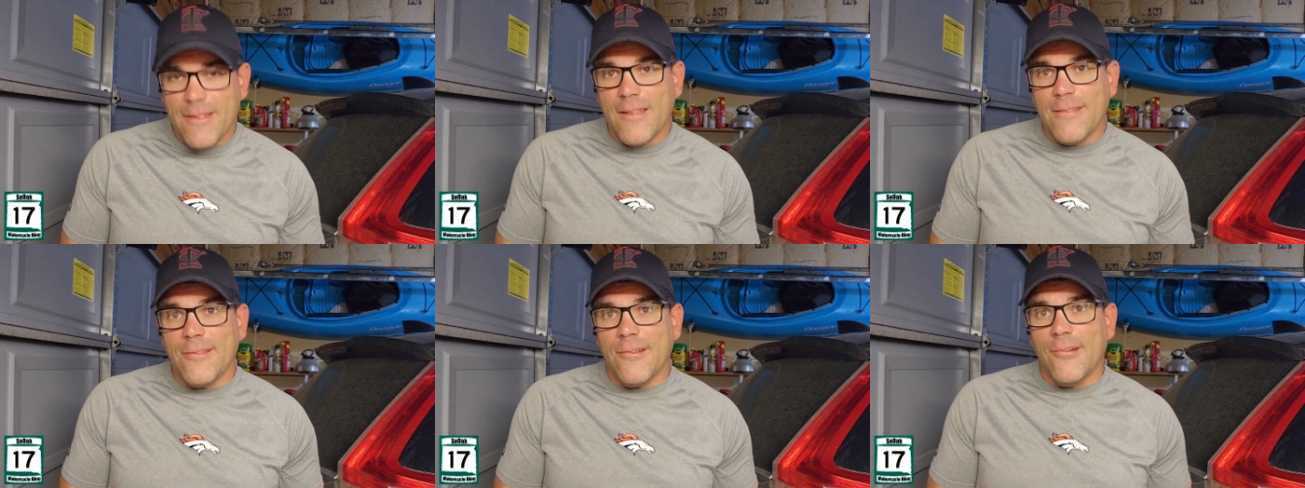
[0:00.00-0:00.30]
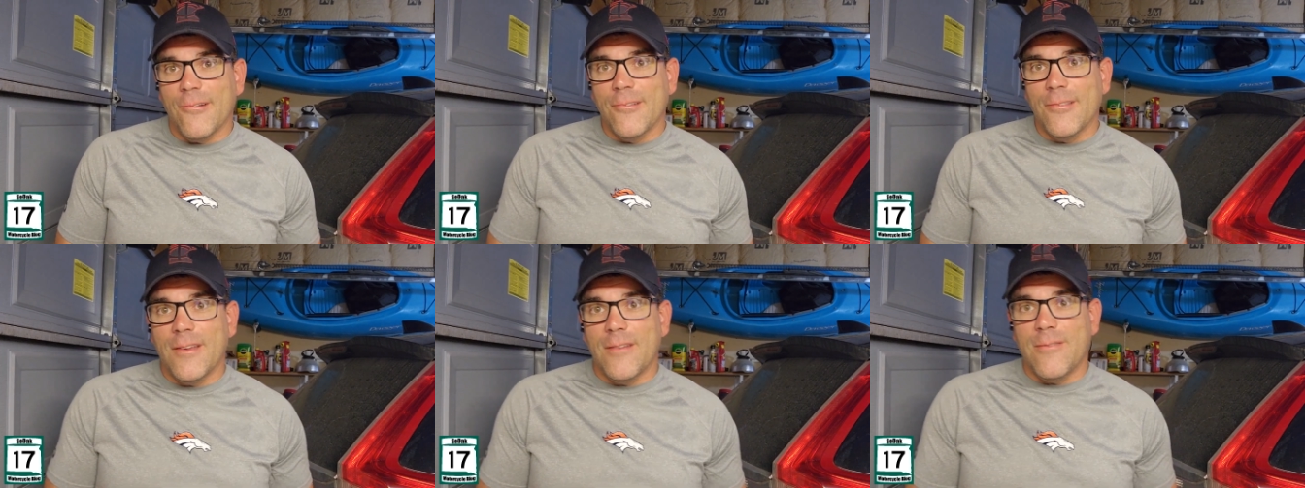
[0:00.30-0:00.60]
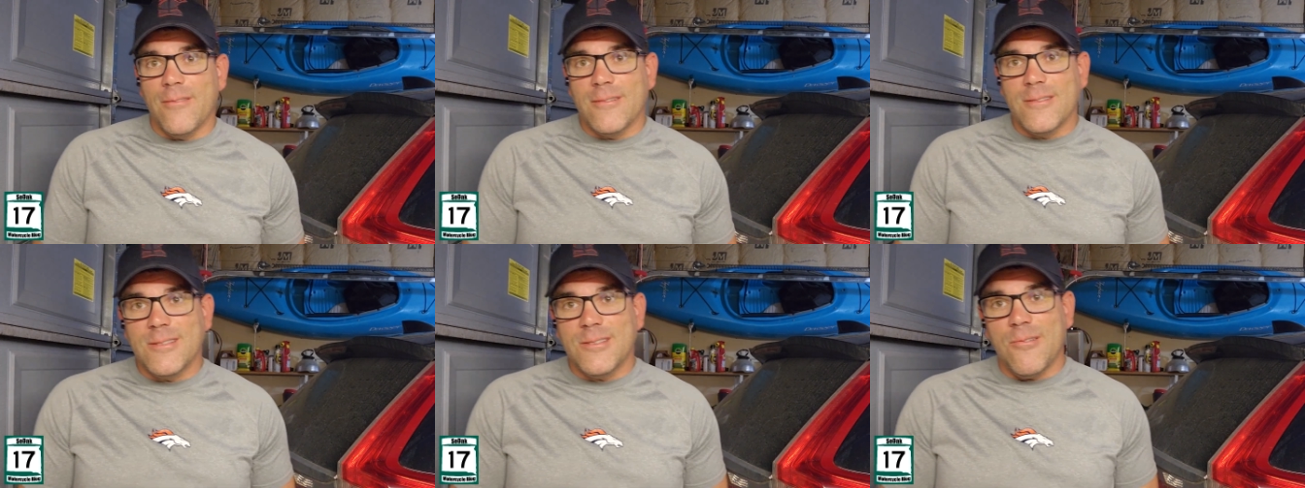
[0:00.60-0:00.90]
that's a whole
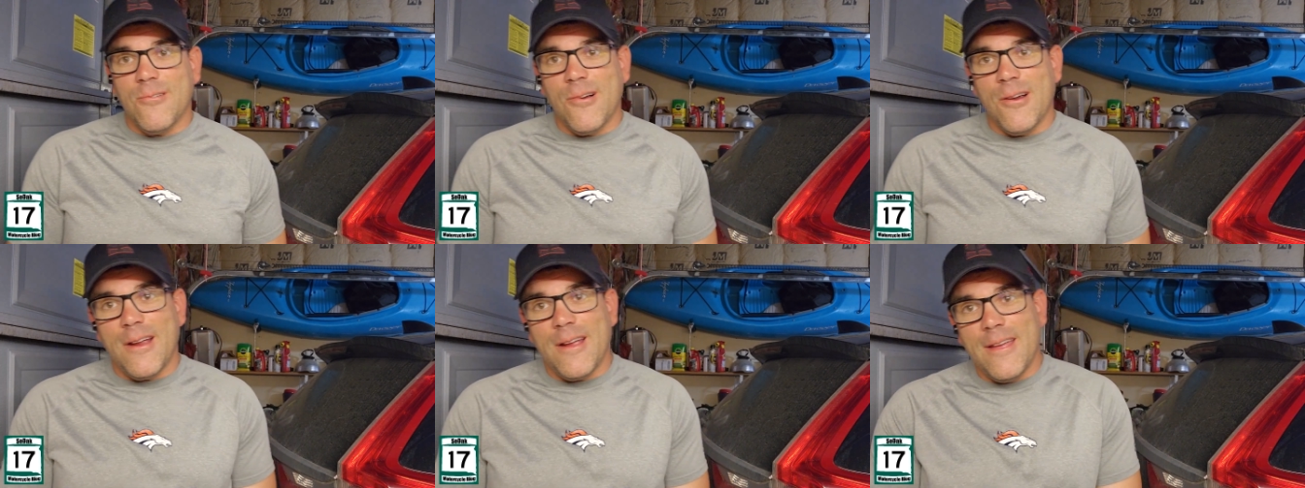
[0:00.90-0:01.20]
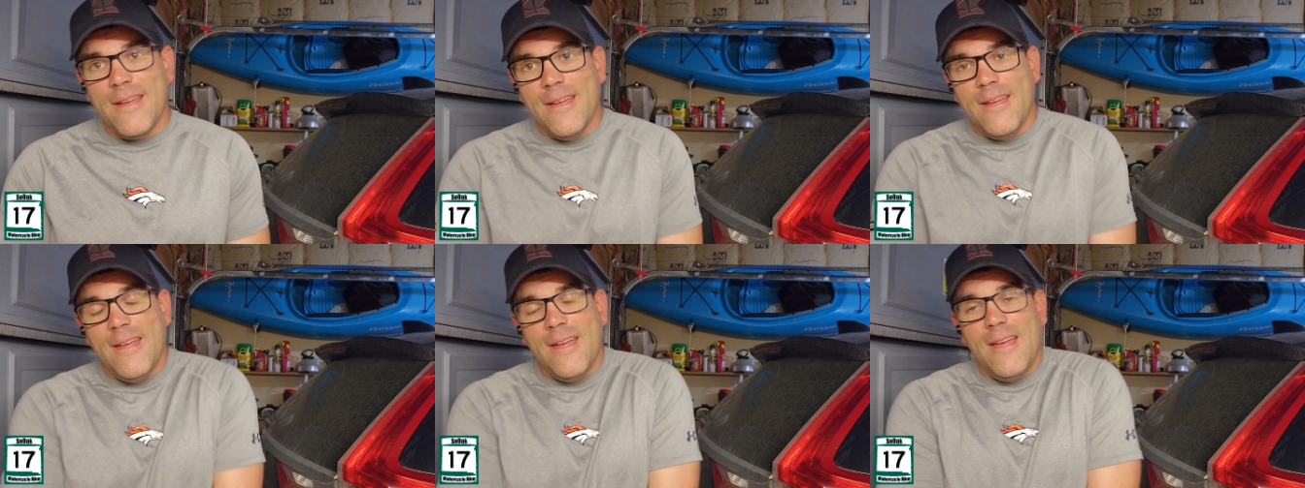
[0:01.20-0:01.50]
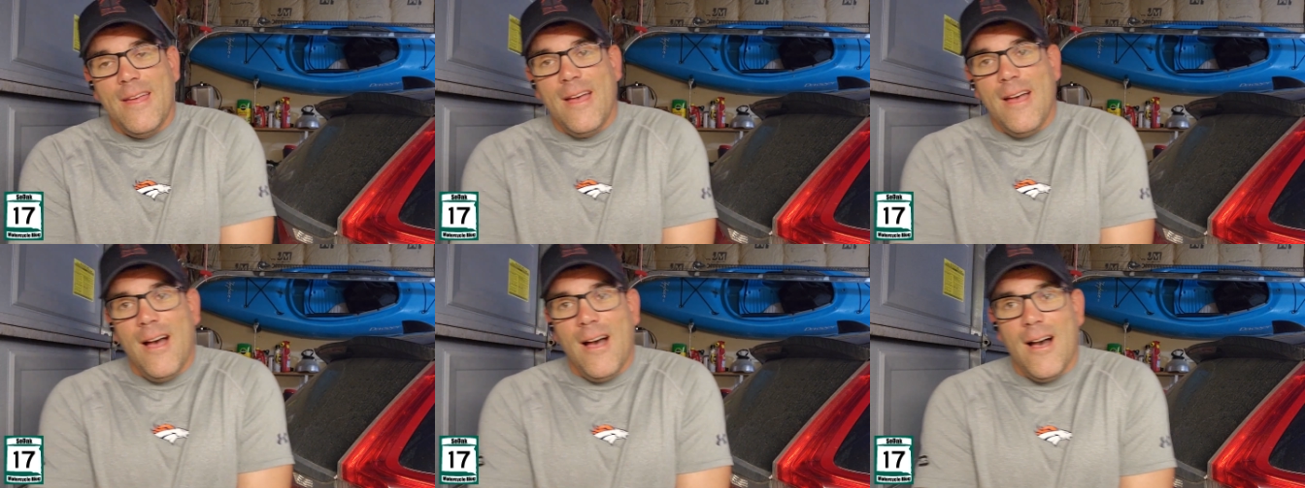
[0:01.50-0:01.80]
different story.
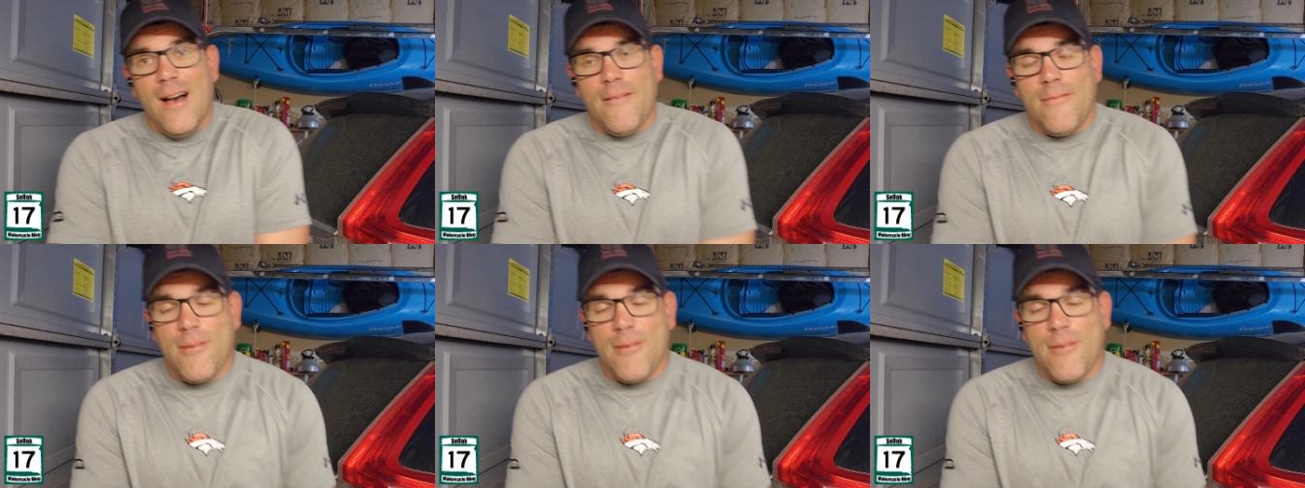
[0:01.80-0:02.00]
Uh,